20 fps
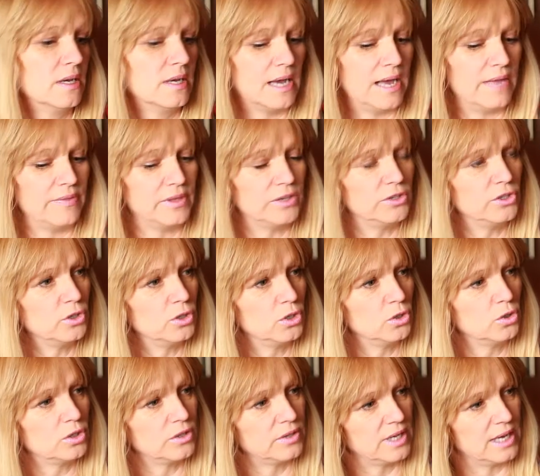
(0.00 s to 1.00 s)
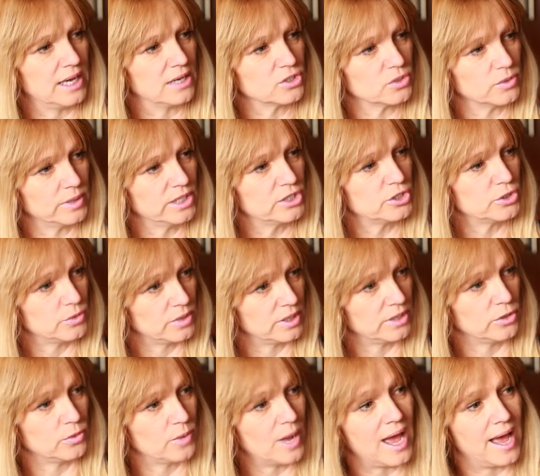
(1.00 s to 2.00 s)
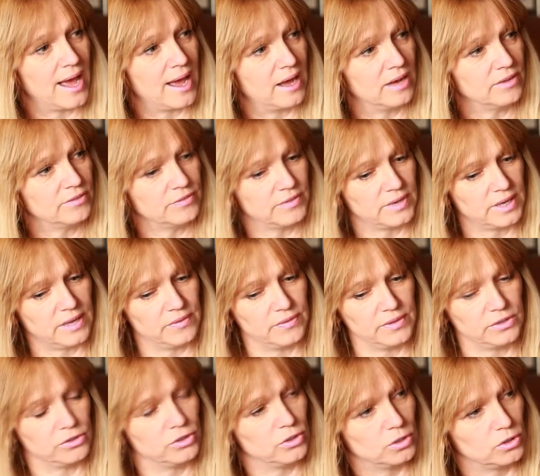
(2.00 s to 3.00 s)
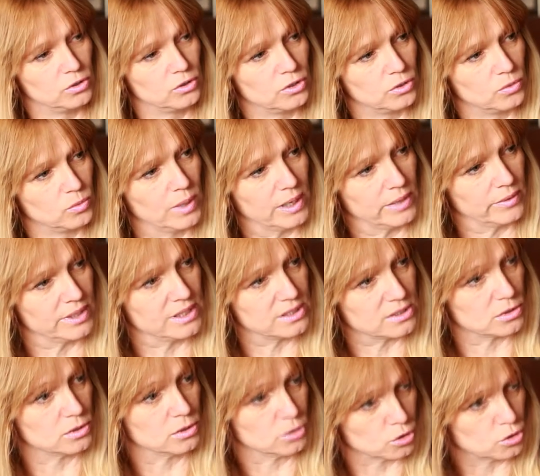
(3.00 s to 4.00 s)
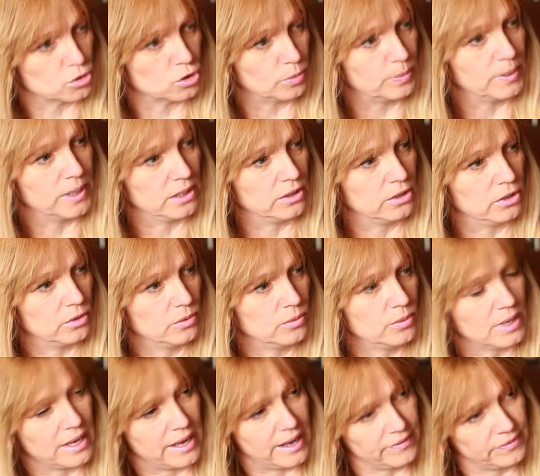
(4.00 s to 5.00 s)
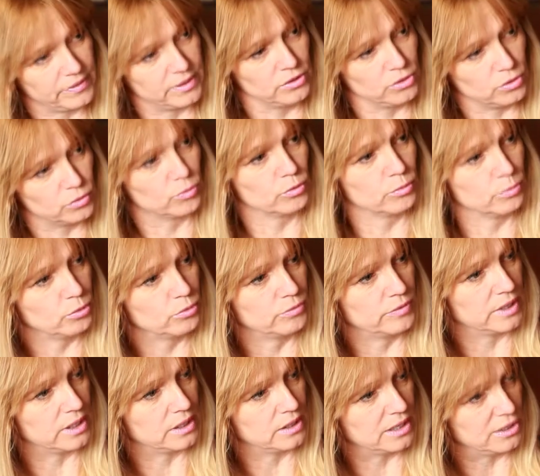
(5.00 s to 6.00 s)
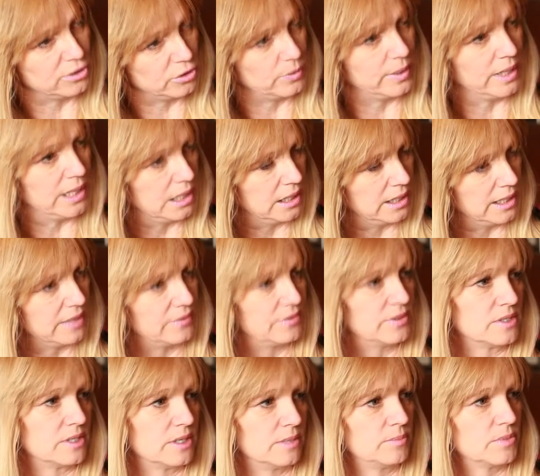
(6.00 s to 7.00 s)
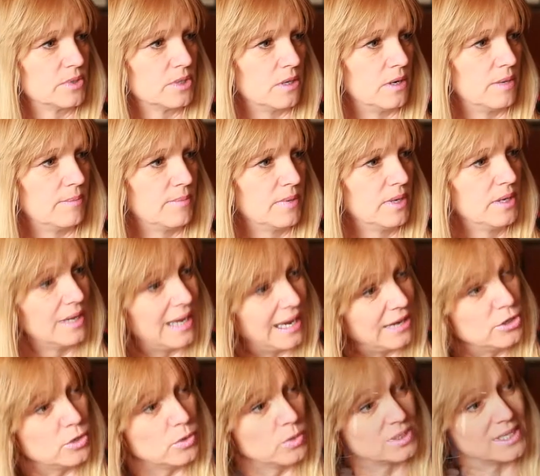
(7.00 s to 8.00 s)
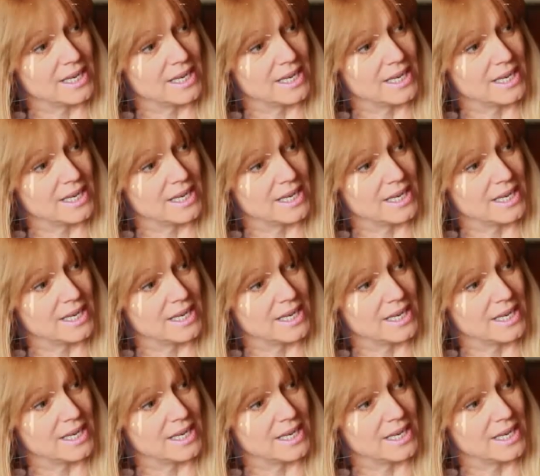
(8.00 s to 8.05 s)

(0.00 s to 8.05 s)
And then you look at the actual issue that you have, and then you look at where it's stopping you, and then you remove it, and you heal it at the same time. And you